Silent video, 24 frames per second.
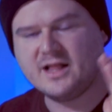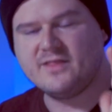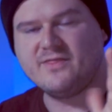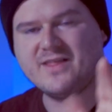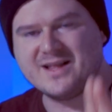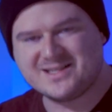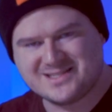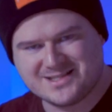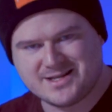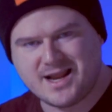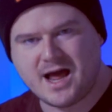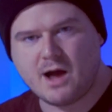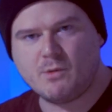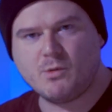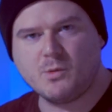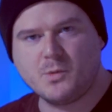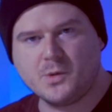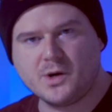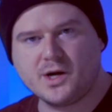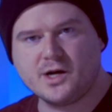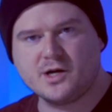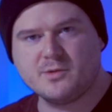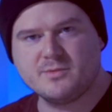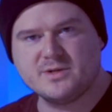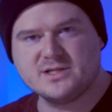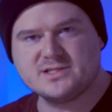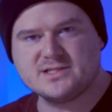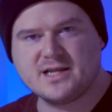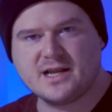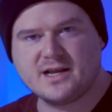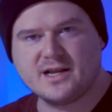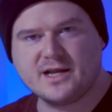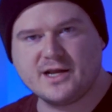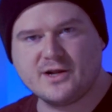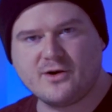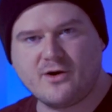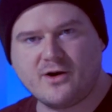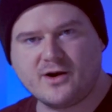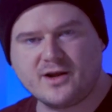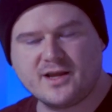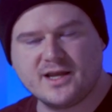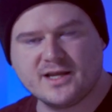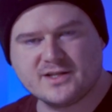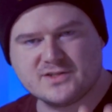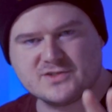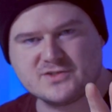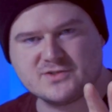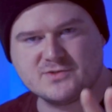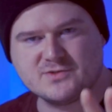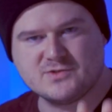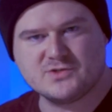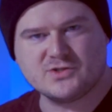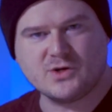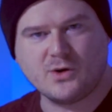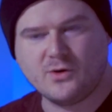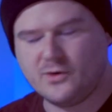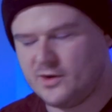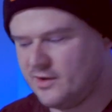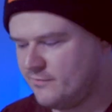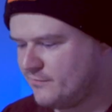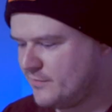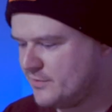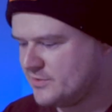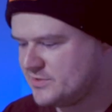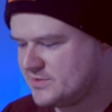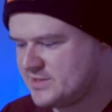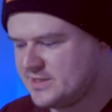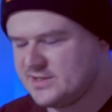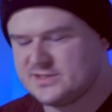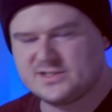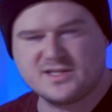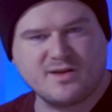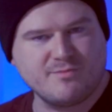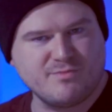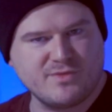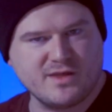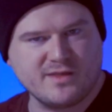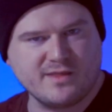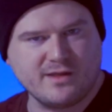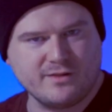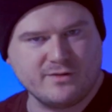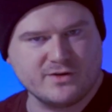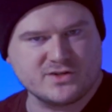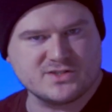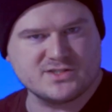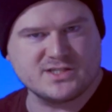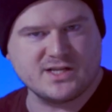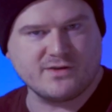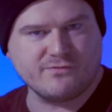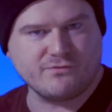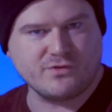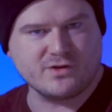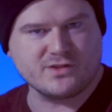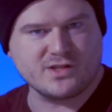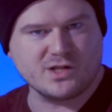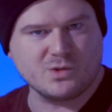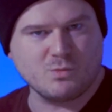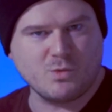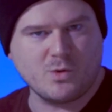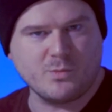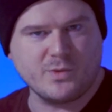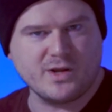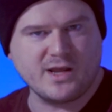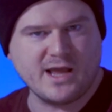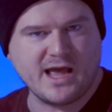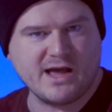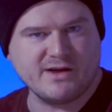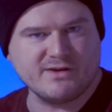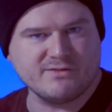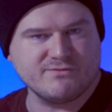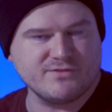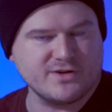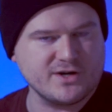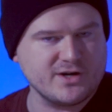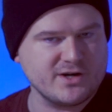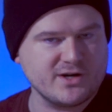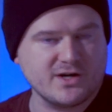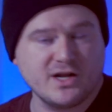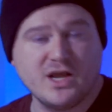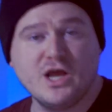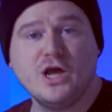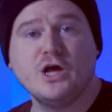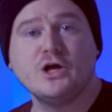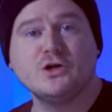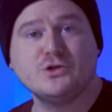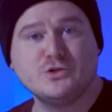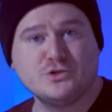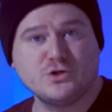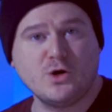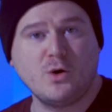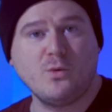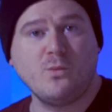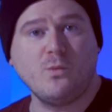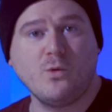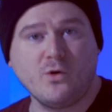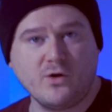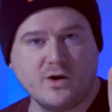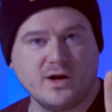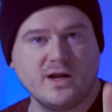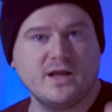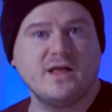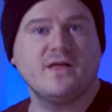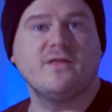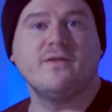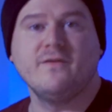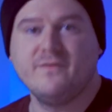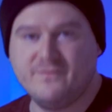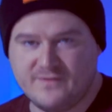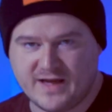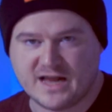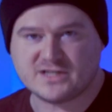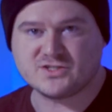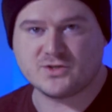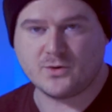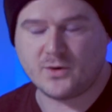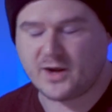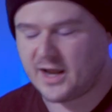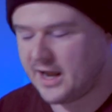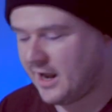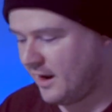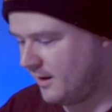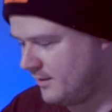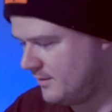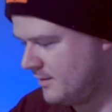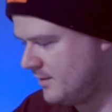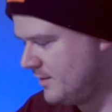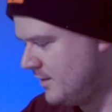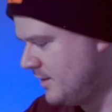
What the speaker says: That's not what we're going to be sending in our kits. So if you see something that looks different than what we have here, don't worry, that's okay.